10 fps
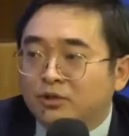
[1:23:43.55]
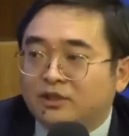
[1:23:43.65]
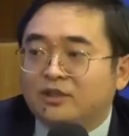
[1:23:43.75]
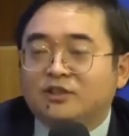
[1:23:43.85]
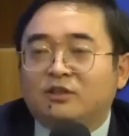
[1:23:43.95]

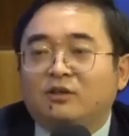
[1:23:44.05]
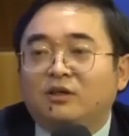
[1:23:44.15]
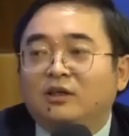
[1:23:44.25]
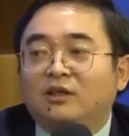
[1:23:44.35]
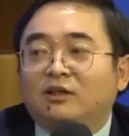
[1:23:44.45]
solutions,
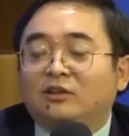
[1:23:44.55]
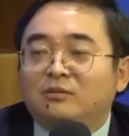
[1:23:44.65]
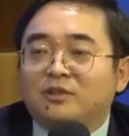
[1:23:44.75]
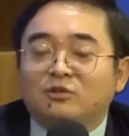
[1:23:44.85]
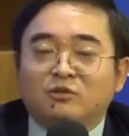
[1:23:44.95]

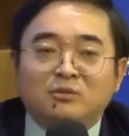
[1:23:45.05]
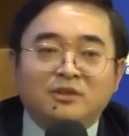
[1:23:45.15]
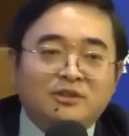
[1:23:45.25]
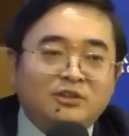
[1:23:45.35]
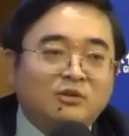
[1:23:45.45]

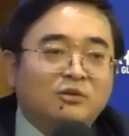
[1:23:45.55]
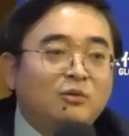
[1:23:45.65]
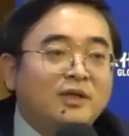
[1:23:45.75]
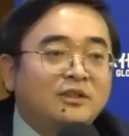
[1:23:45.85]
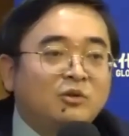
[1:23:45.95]
particularly
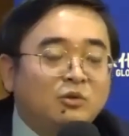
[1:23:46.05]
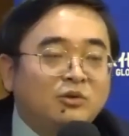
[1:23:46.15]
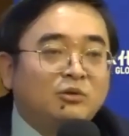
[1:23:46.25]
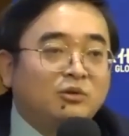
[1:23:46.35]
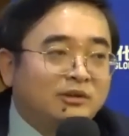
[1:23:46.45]

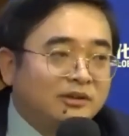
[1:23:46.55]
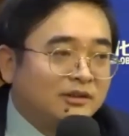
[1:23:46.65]
when